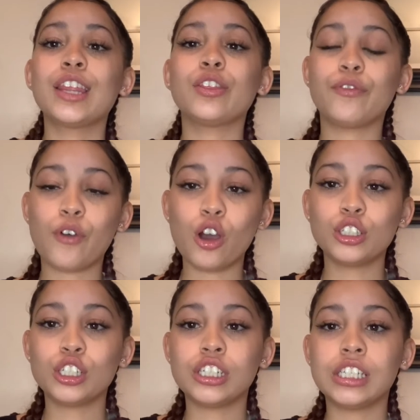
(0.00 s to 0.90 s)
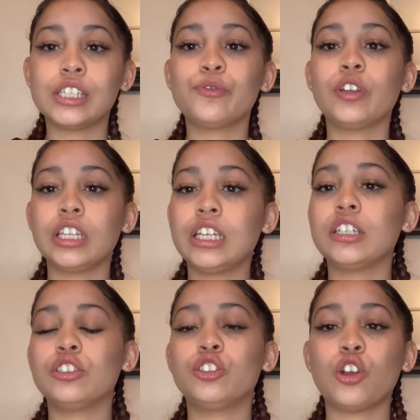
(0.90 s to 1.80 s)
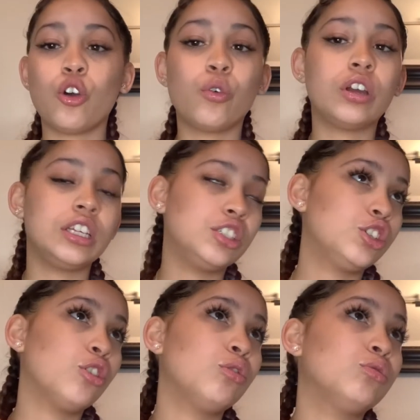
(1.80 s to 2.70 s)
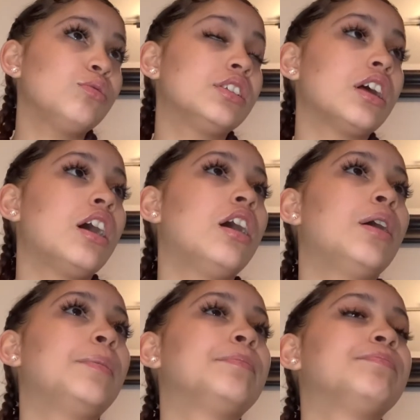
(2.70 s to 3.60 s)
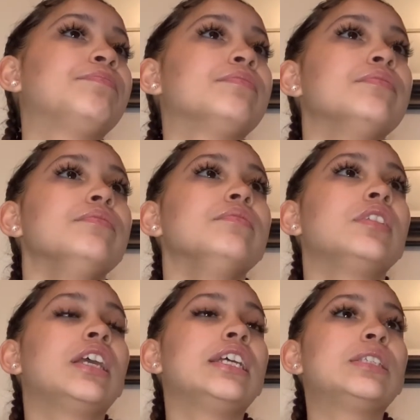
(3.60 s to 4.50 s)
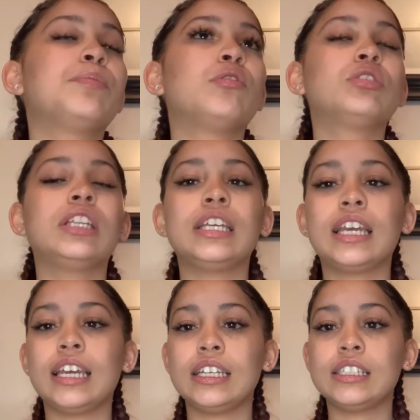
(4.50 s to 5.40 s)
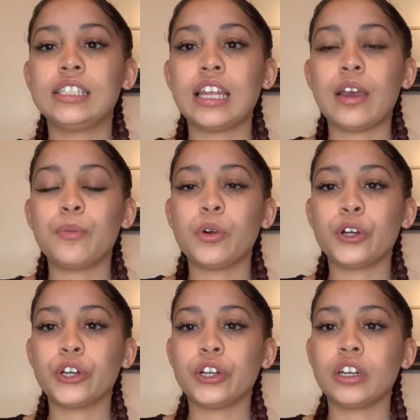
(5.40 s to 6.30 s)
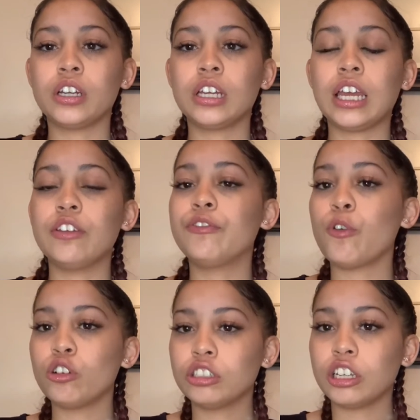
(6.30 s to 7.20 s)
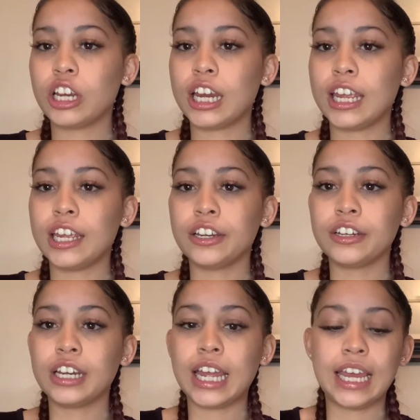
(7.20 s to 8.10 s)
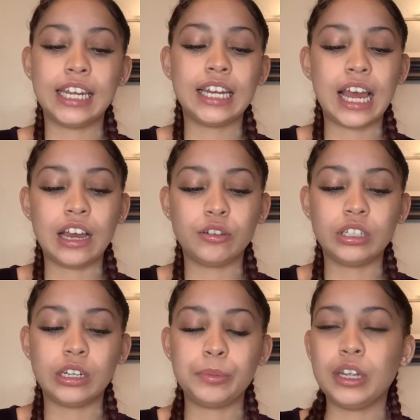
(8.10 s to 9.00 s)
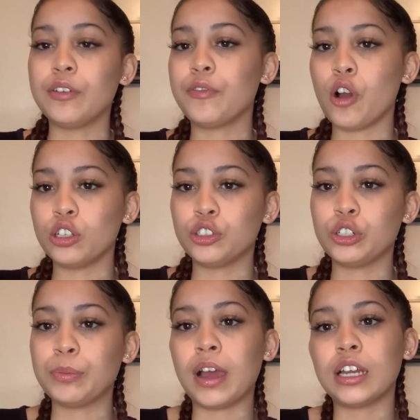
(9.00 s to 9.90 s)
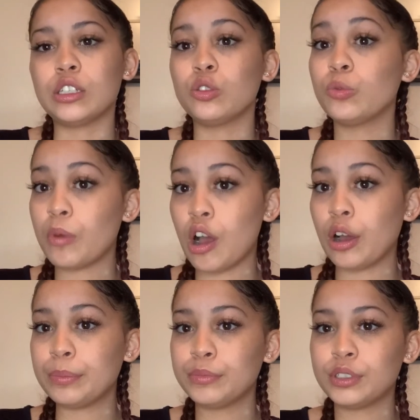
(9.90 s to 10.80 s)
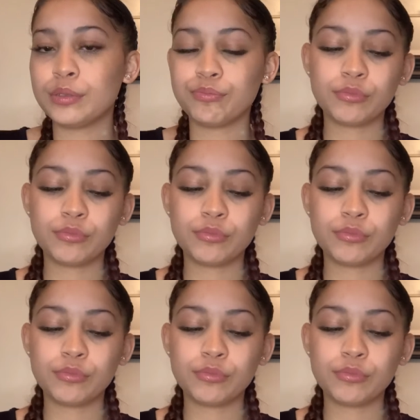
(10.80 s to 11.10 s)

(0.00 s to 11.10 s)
The Fosters is a really good show. It shows it's mostly kids that were in foster care and now they're being fostered by 2 moms.